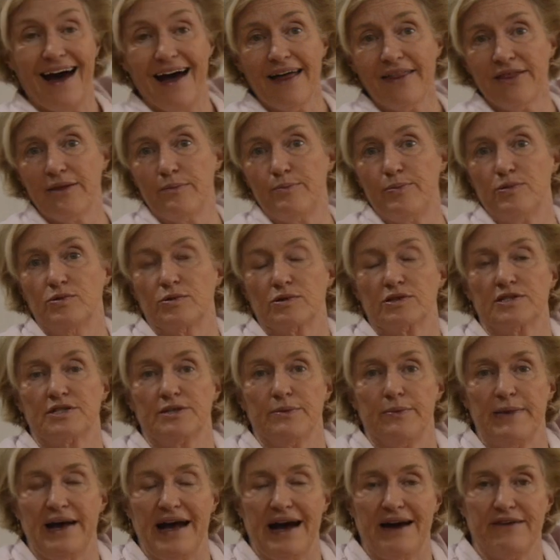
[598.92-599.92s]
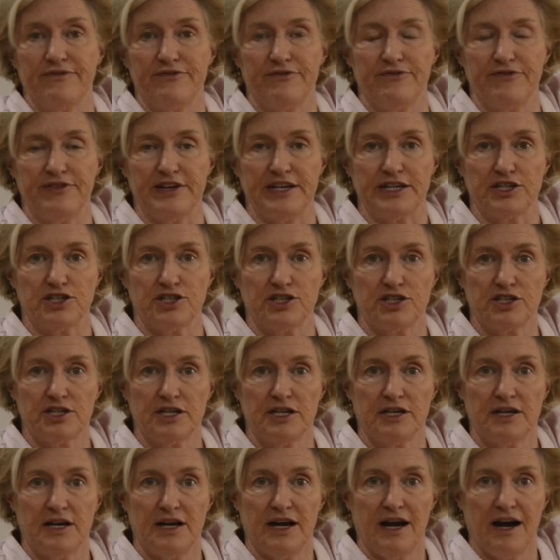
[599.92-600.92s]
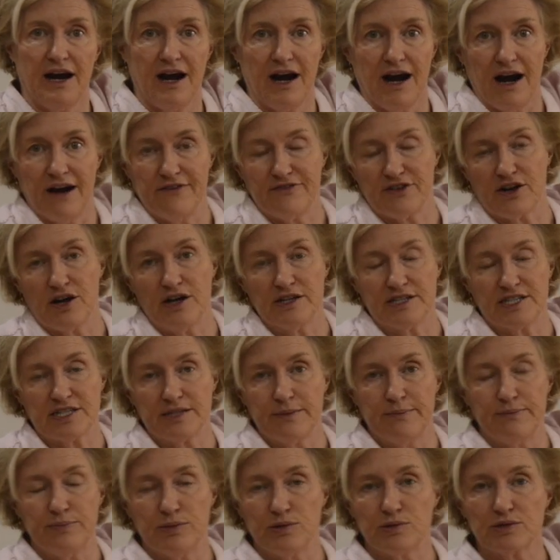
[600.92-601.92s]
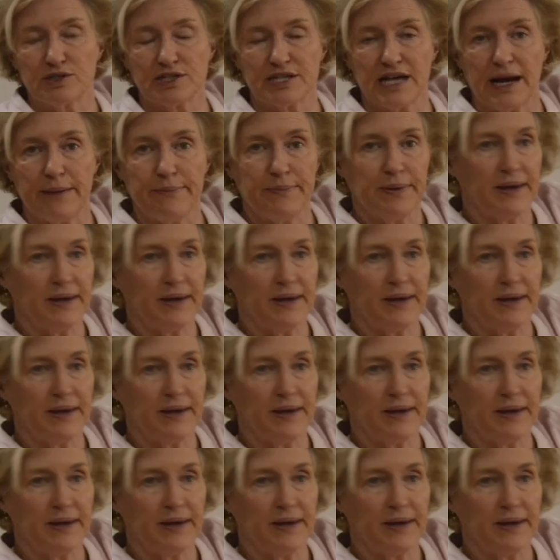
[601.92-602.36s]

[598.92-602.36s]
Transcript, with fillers: other books about fish. I've got some books up